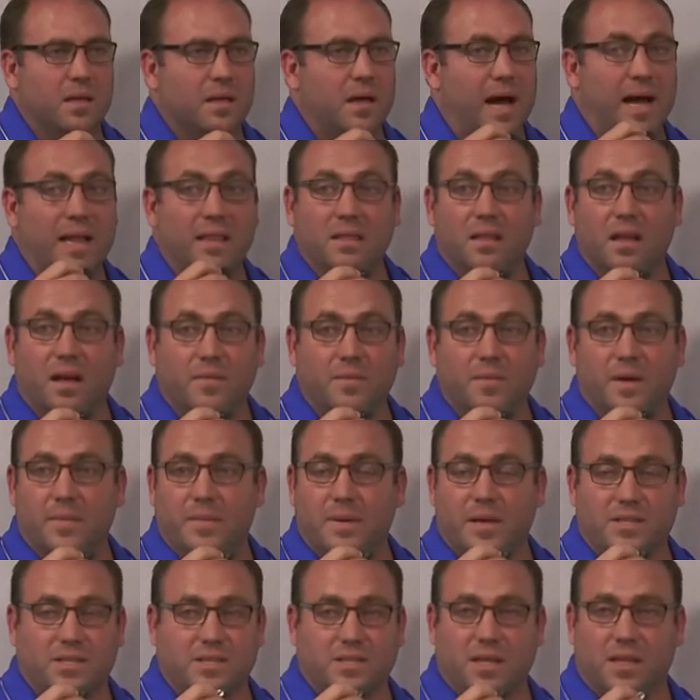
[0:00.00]
I love my
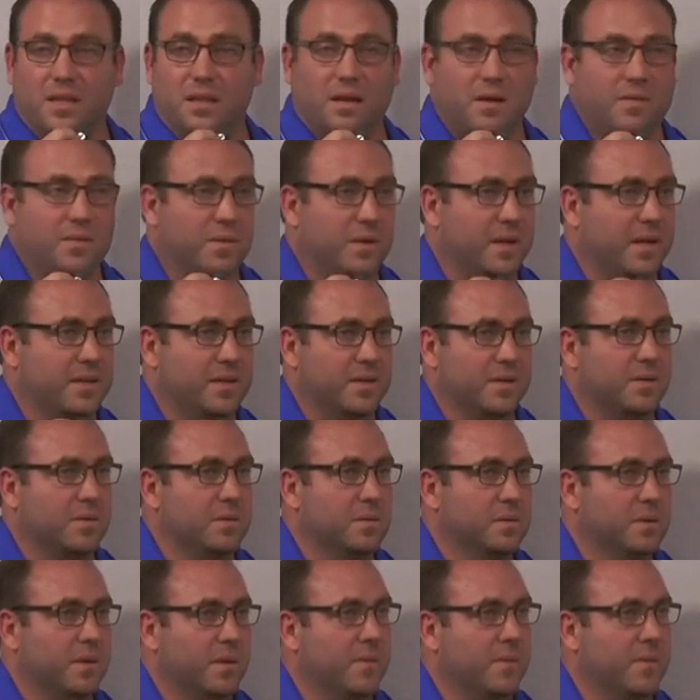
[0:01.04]
patients. I love what I do.